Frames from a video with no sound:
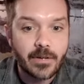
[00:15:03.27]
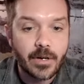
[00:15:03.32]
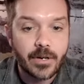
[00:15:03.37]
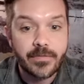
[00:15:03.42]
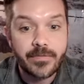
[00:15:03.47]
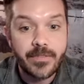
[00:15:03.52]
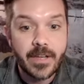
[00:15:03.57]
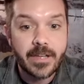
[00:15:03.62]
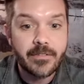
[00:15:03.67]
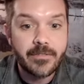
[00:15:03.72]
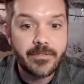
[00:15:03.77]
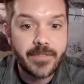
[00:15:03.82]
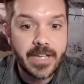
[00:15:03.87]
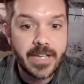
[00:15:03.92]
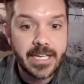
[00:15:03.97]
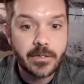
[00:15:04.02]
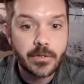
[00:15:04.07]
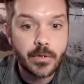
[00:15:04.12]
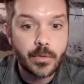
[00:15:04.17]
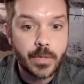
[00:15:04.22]
or
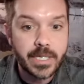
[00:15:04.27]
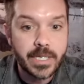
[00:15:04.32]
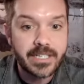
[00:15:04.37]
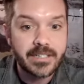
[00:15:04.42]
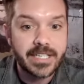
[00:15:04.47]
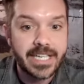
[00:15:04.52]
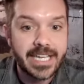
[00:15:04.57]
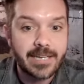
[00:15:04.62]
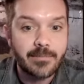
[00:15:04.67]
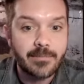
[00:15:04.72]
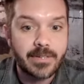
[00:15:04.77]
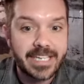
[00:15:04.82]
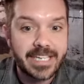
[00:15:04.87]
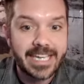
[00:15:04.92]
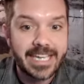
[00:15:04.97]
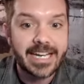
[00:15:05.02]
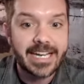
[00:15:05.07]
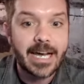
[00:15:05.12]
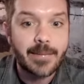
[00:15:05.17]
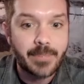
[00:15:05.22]
fail quickly
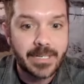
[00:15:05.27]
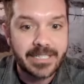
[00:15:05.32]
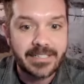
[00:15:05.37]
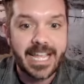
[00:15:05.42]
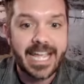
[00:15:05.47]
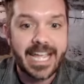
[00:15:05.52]
get up and